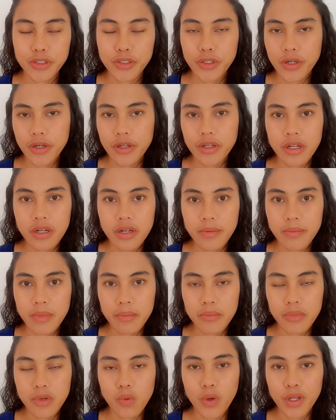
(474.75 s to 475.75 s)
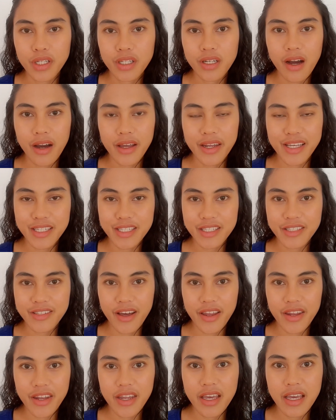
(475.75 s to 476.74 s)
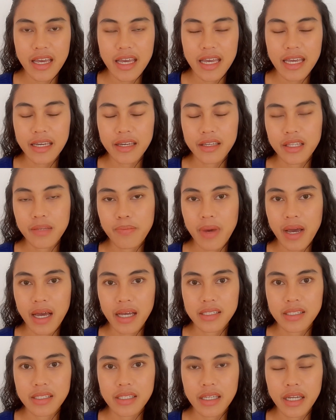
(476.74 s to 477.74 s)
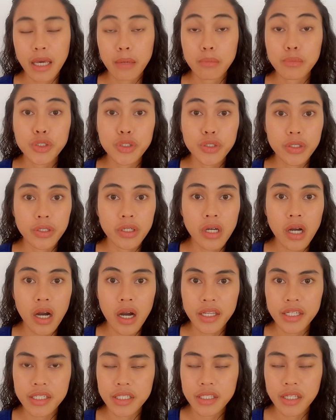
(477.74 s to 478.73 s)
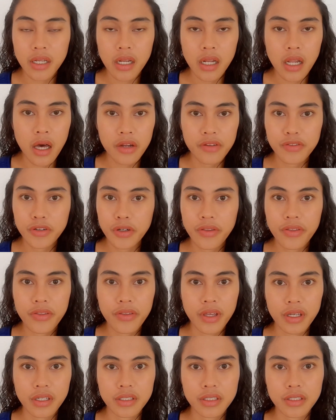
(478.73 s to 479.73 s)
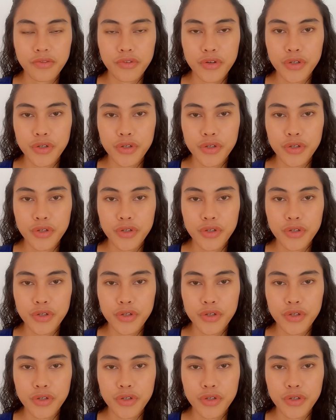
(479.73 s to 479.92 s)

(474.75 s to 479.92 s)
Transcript: turn and remember what God has done in the past. And I'm sure God has done a lot of good things